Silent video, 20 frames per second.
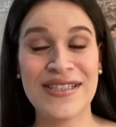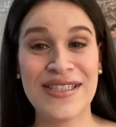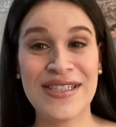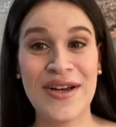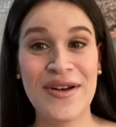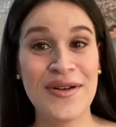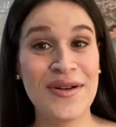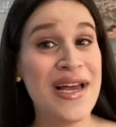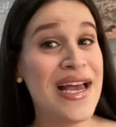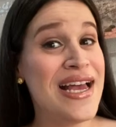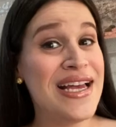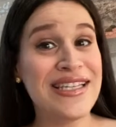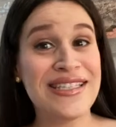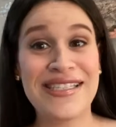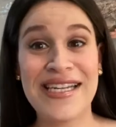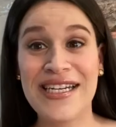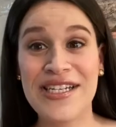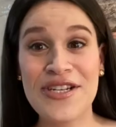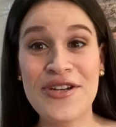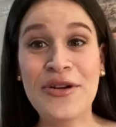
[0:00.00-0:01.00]
So
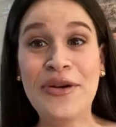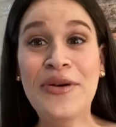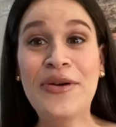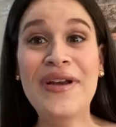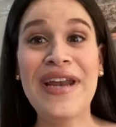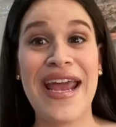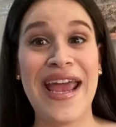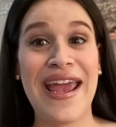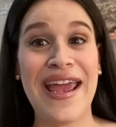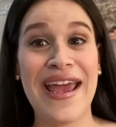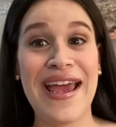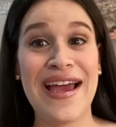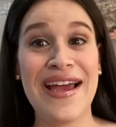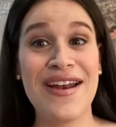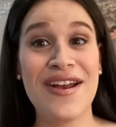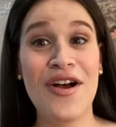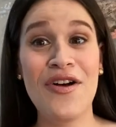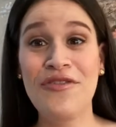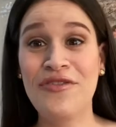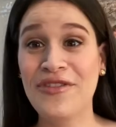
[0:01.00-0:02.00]
stay tuned,
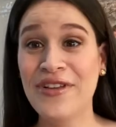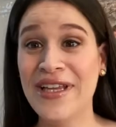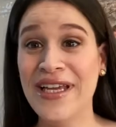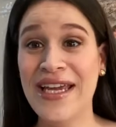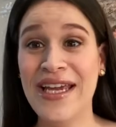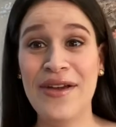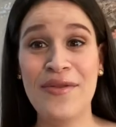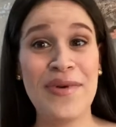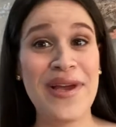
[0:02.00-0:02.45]
and hopefully